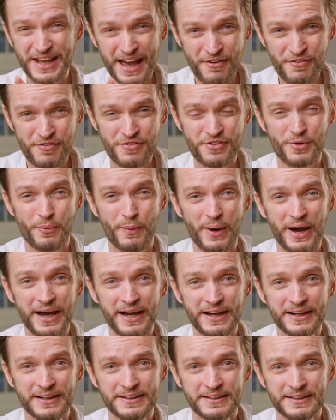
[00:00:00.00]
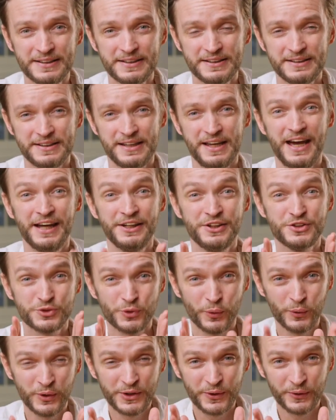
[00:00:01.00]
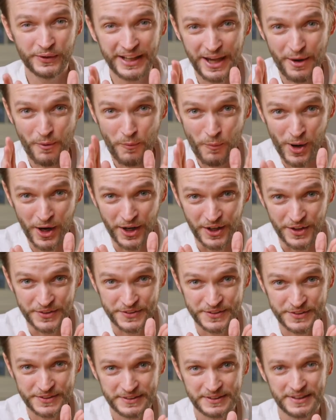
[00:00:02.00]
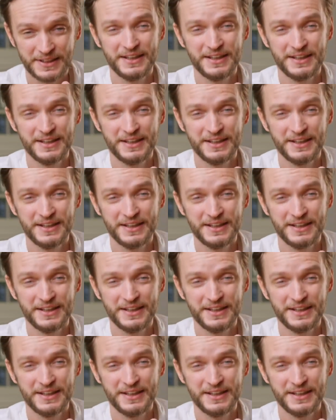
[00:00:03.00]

everywhere, and it's only gonna get worse.